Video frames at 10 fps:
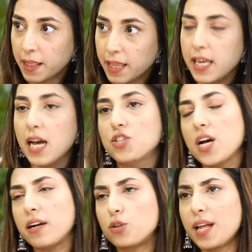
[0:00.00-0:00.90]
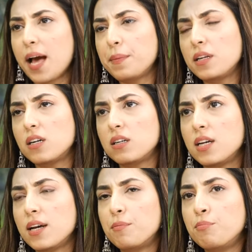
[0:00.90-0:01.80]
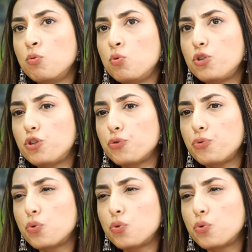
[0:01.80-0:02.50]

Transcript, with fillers: Ki, acha, today I'm in a mood to